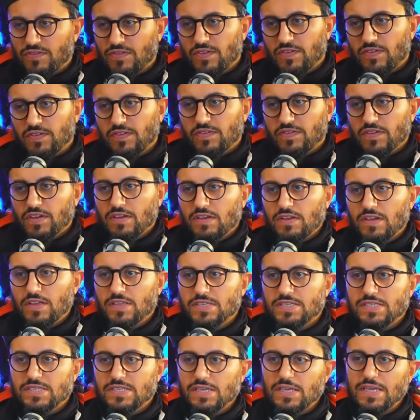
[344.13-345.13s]
This is a
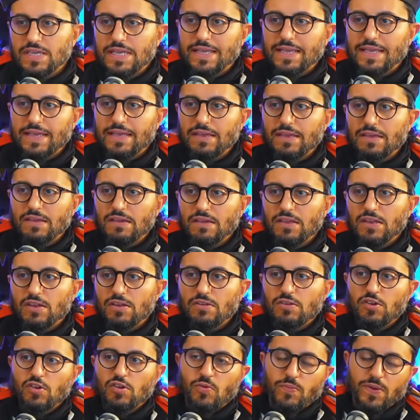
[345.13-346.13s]
it's it,
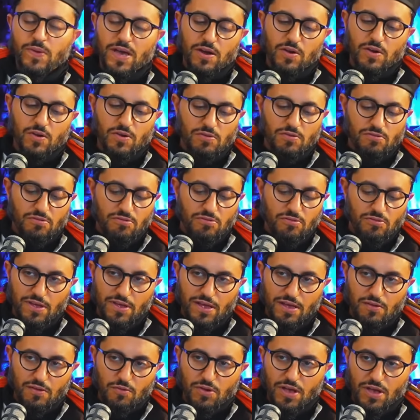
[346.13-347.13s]
no matter
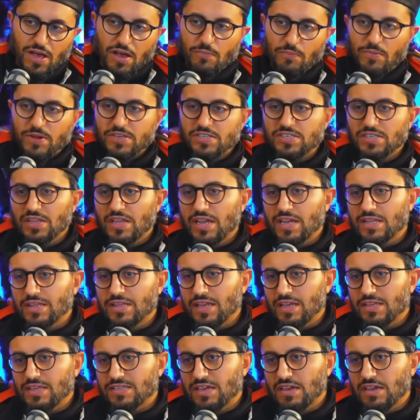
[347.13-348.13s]
how much land
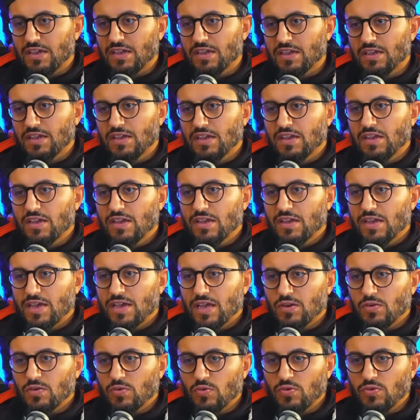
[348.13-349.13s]
they take
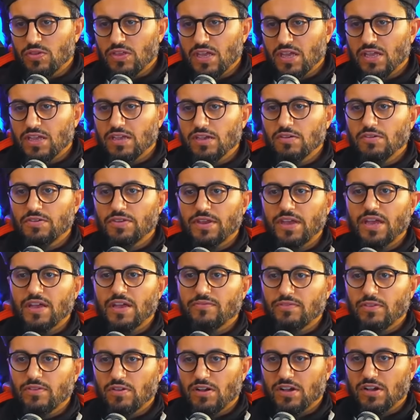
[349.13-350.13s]
and who they kill, they
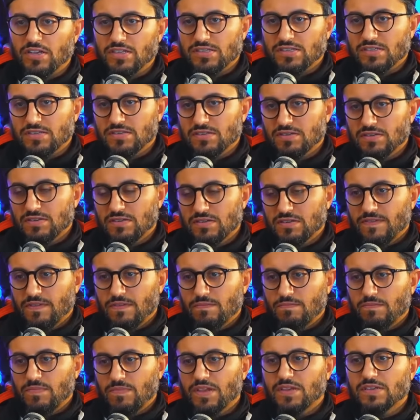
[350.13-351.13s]
have lost
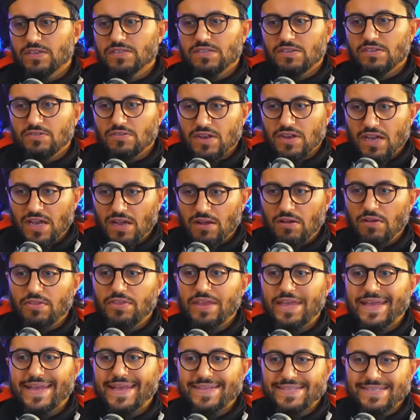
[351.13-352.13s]
because they're now
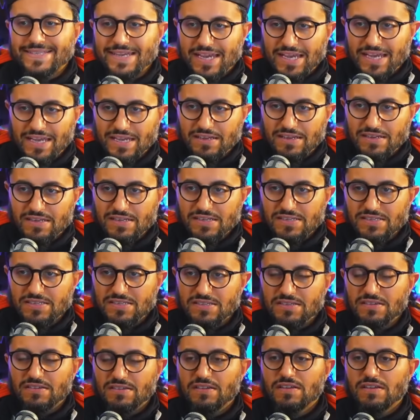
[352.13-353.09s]
the antagonists